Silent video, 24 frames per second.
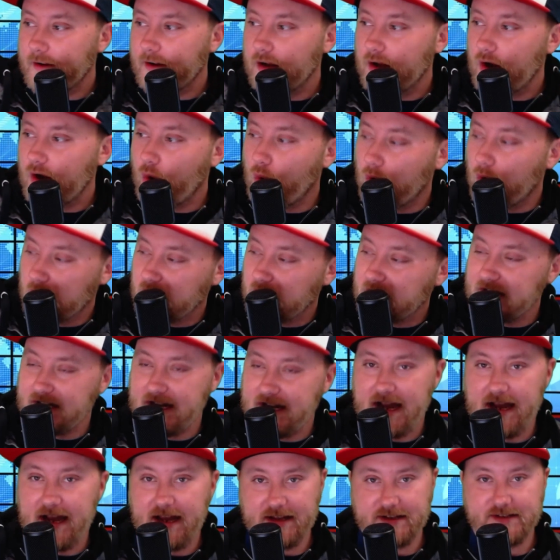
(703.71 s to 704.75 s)

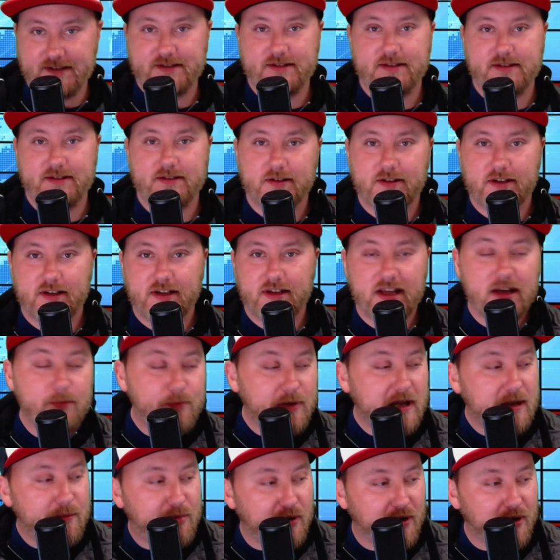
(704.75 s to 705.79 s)
Organize. Get
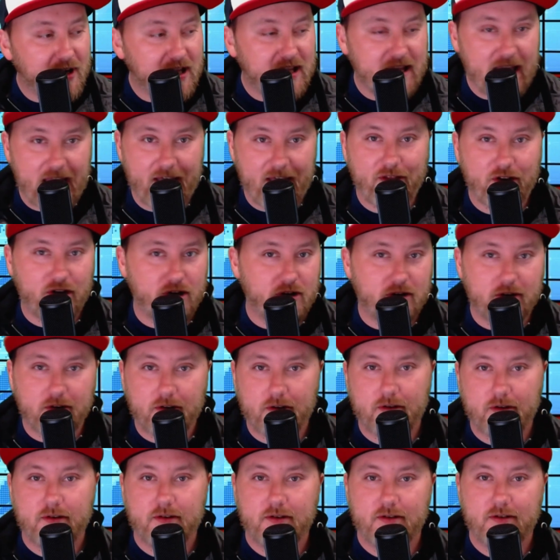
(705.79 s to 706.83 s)
people together.
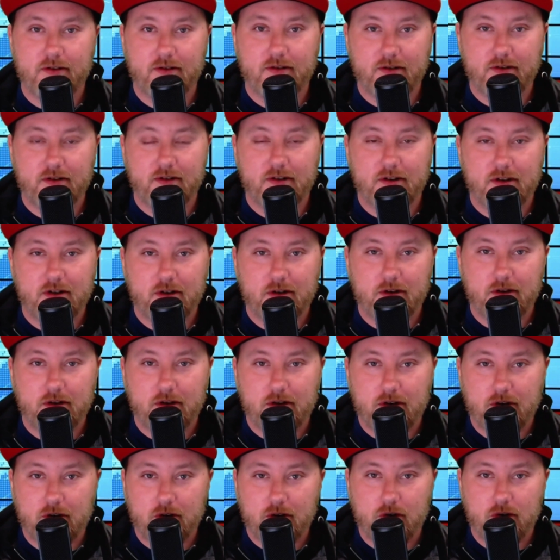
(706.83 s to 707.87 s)

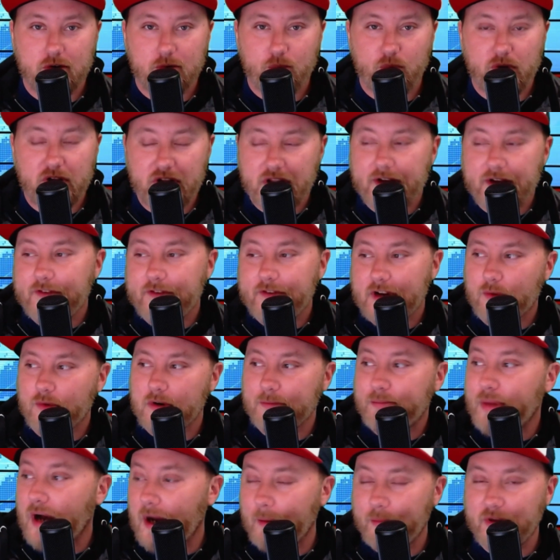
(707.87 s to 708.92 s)
We live in a
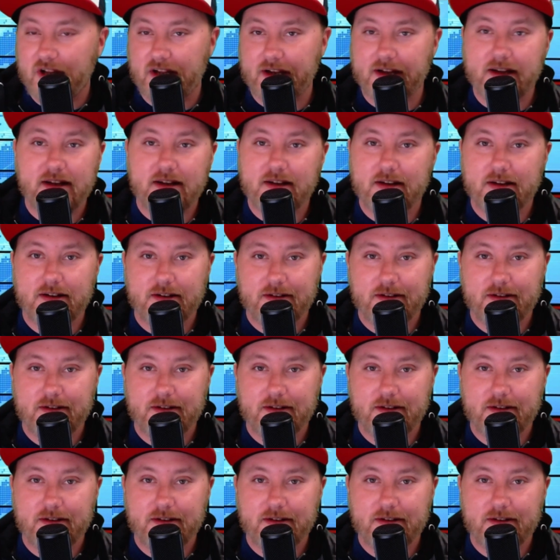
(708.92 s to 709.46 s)
republic.